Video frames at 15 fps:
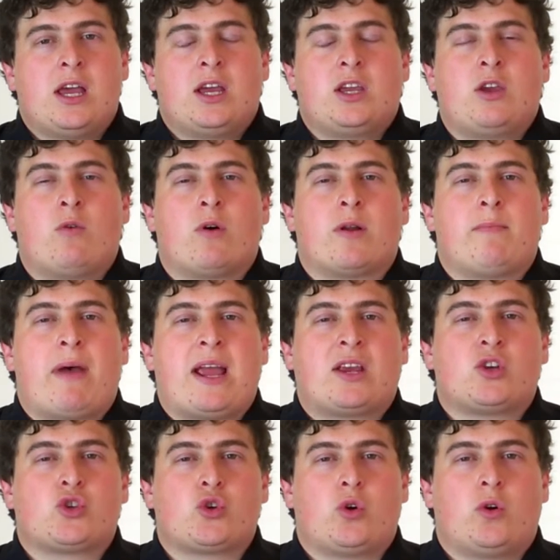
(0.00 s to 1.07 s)
you want to make
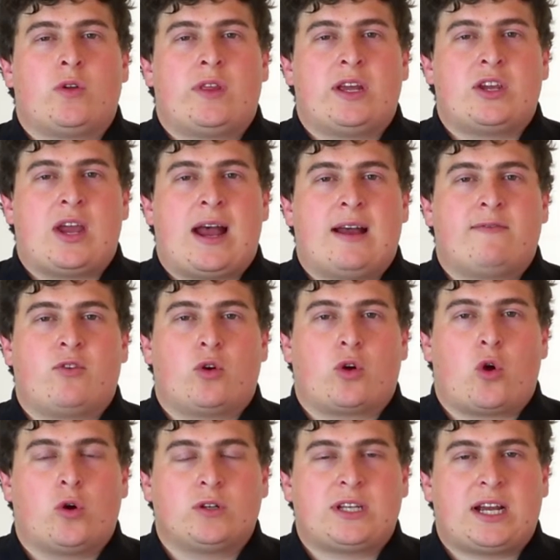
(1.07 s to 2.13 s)
sure that you have your
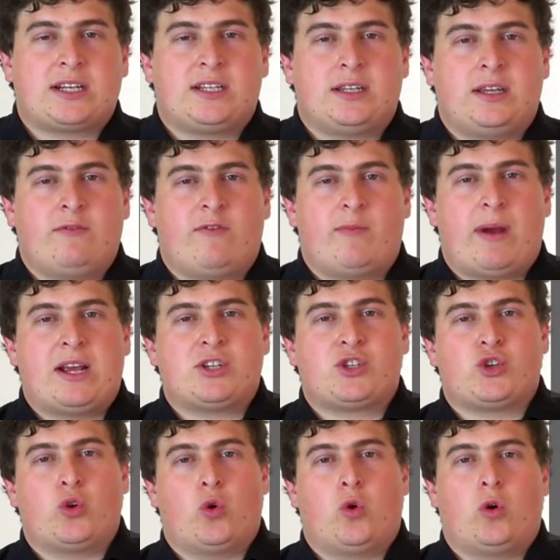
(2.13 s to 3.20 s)
contact
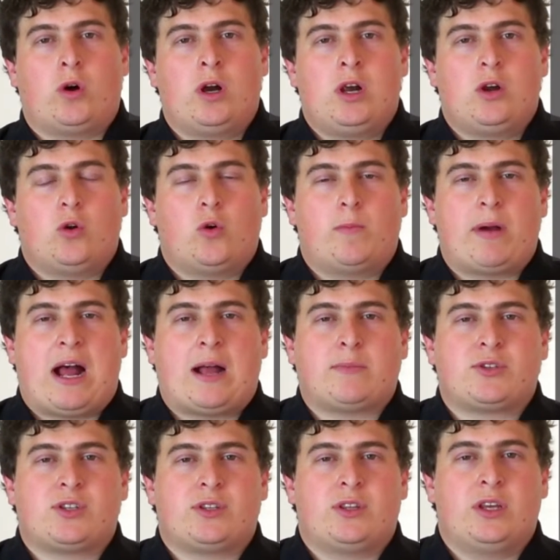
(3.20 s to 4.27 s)
information or
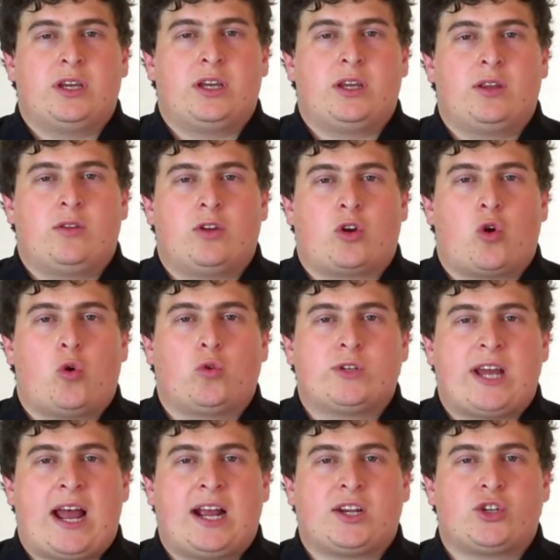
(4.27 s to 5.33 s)
perhaps the call
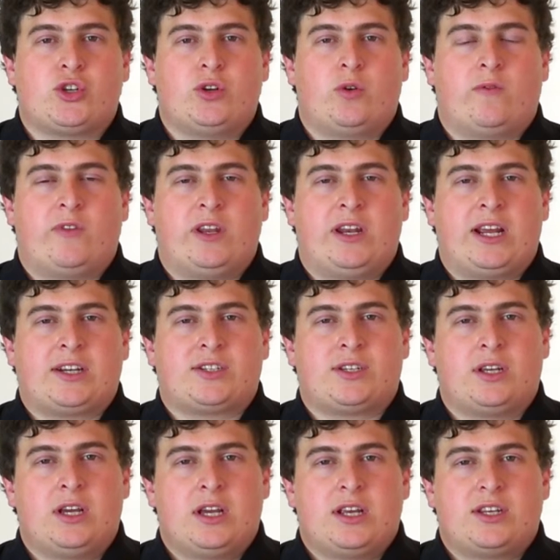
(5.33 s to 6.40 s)
to action of the next
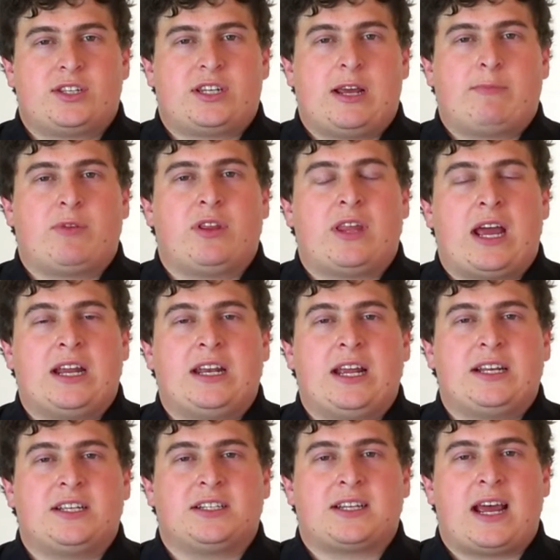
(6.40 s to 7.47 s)
step that they need
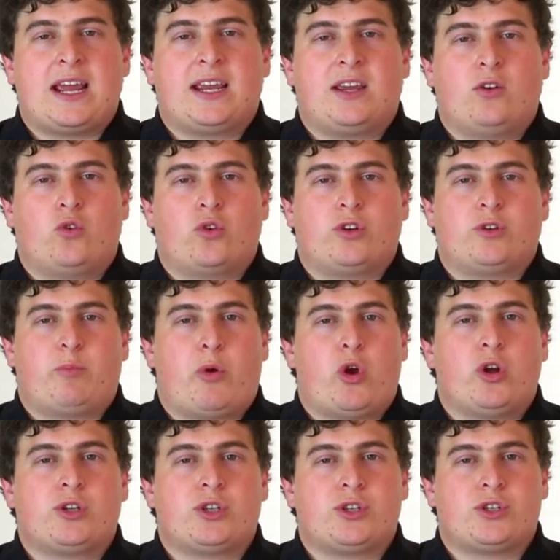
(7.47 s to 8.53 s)
to take in order to
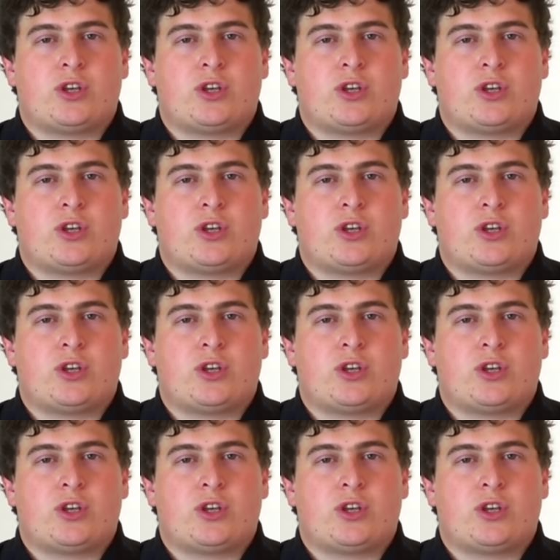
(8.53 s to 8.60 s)
purchase.